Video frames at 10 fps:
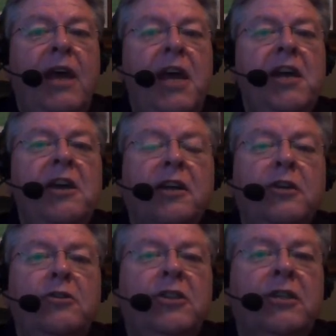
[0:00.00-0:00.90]
In
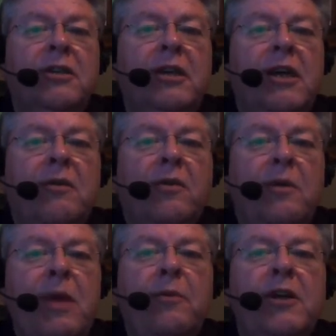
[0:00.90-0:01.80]
conclusion,
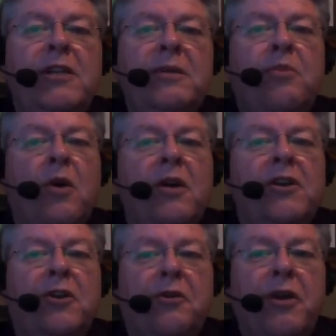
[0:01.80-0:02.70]
remember it's
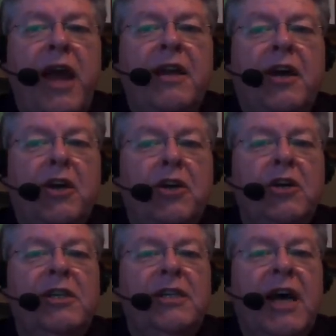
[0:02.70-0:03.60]
important to create a
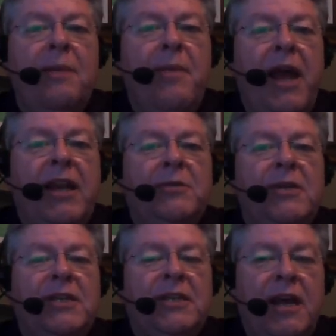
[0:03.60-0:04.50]
good time
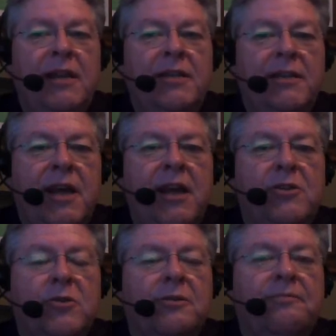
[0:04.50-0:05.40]
management
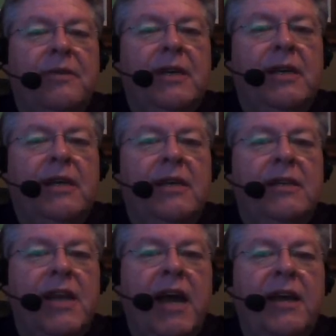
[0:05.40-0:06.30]
schedule.
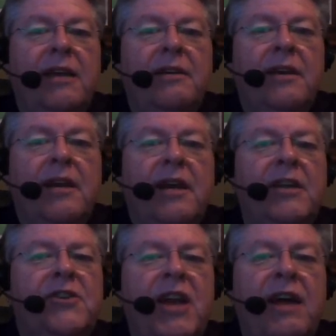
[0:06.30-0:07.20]
Second,
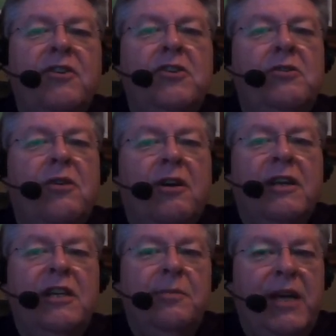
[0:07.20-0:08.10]
it's never too
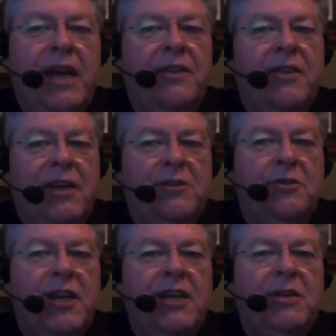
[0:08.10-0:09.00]
early to begin the
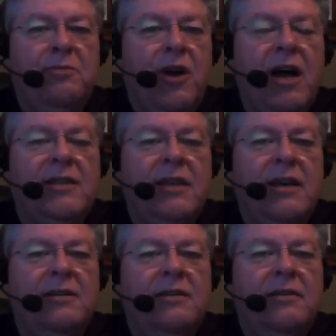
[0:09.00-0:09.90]
dissertation
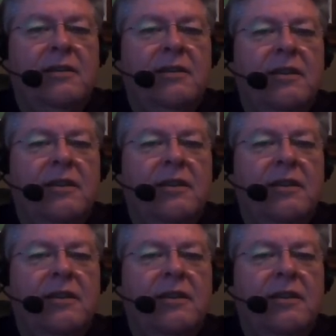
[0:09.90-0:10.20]
process.